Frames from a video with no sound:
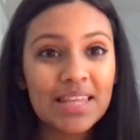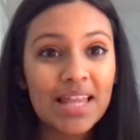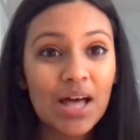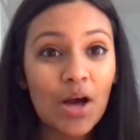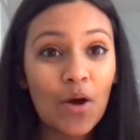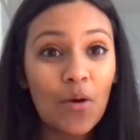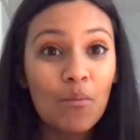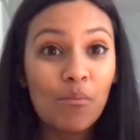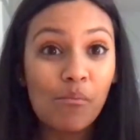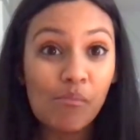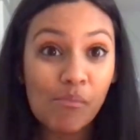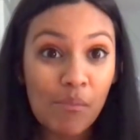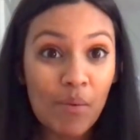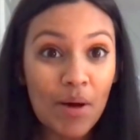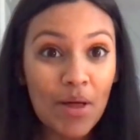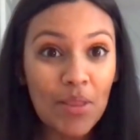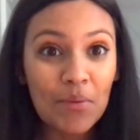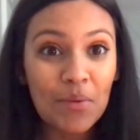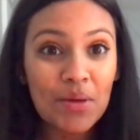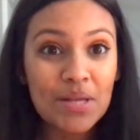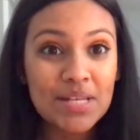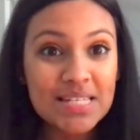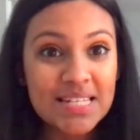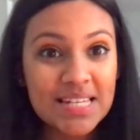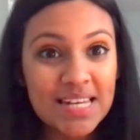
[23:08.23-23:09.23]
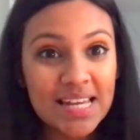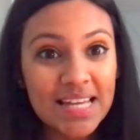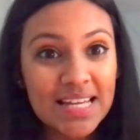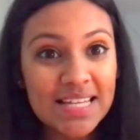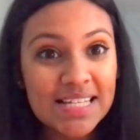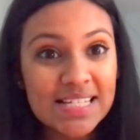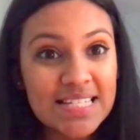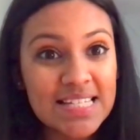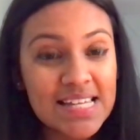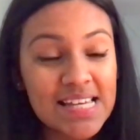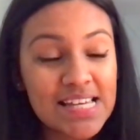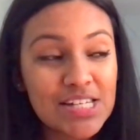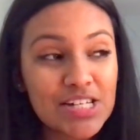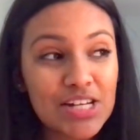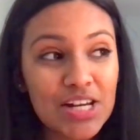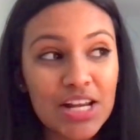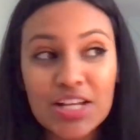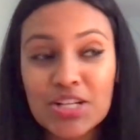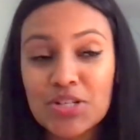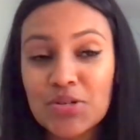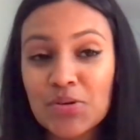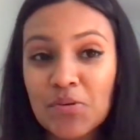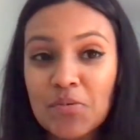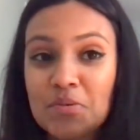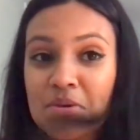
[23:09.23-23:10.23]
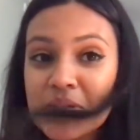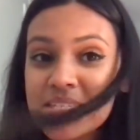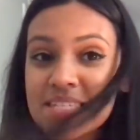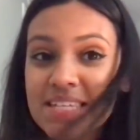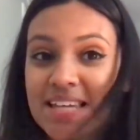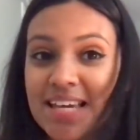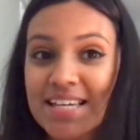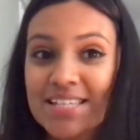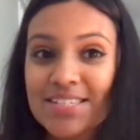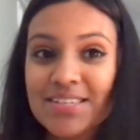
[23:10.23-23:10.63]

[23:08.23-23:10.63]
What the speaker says: Oh, by the way, today is International Women's Day,